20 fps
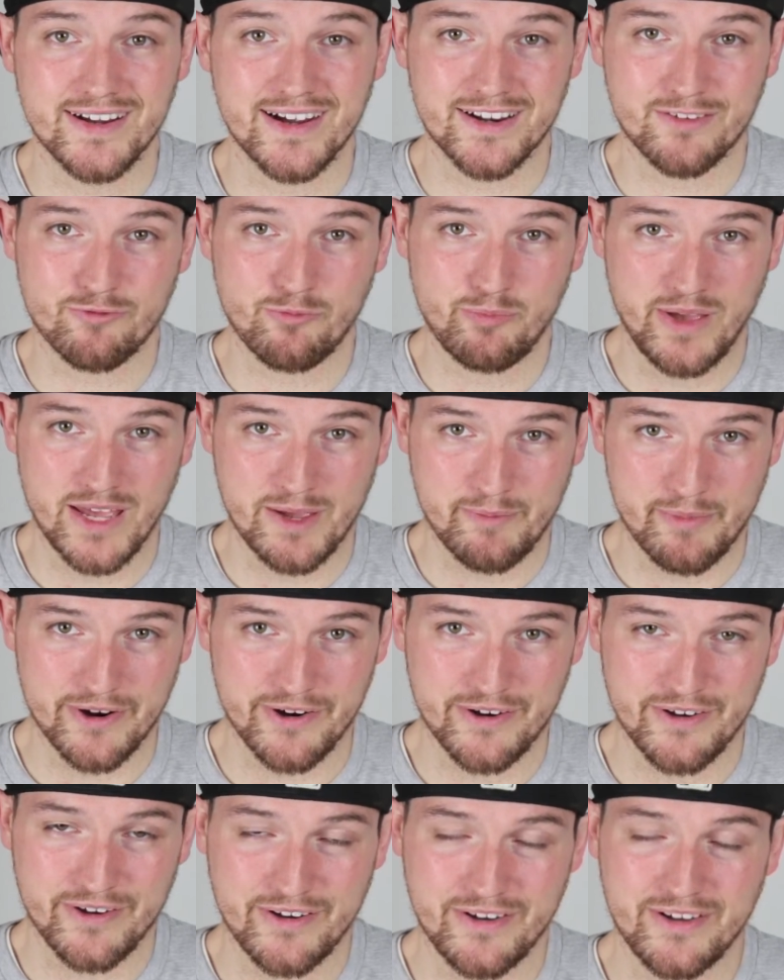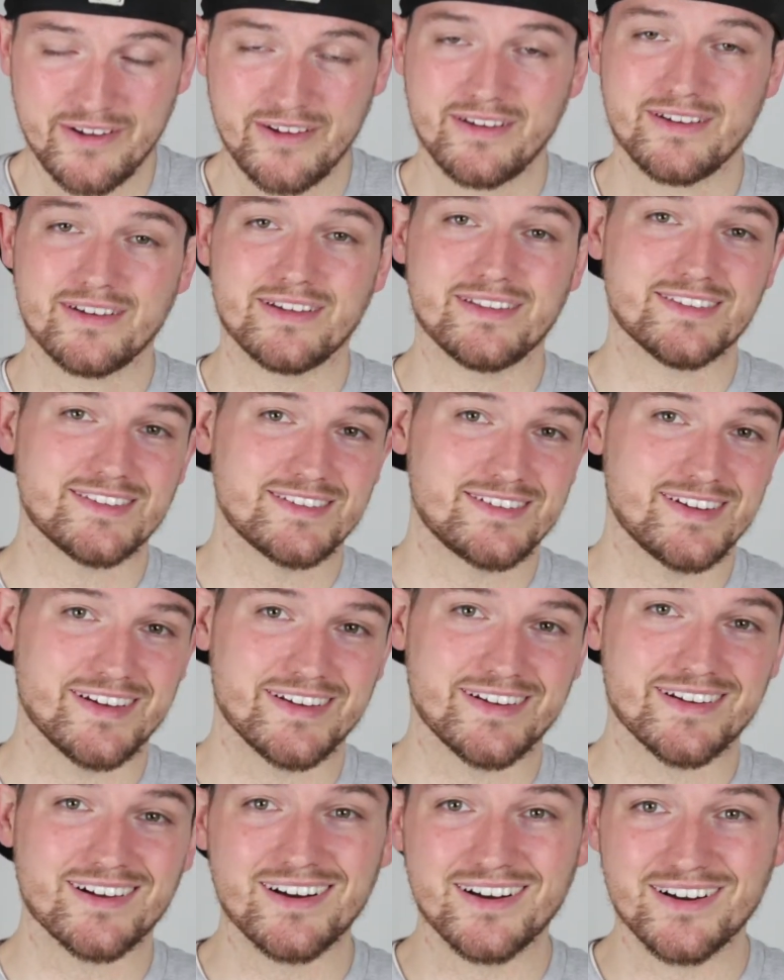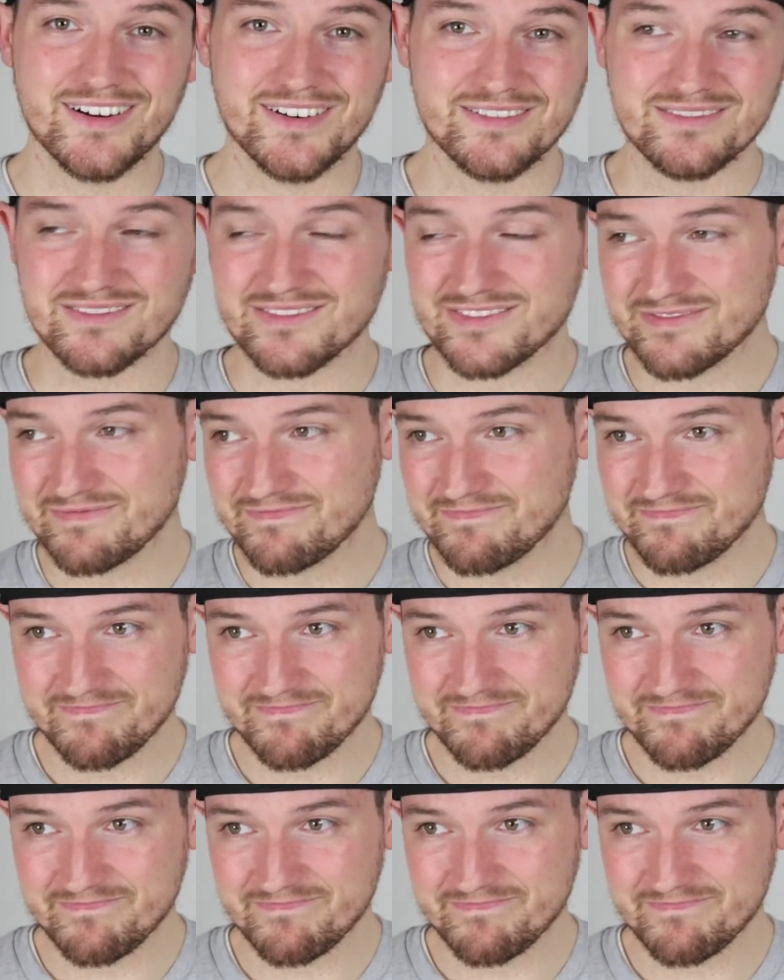out of paper instead of,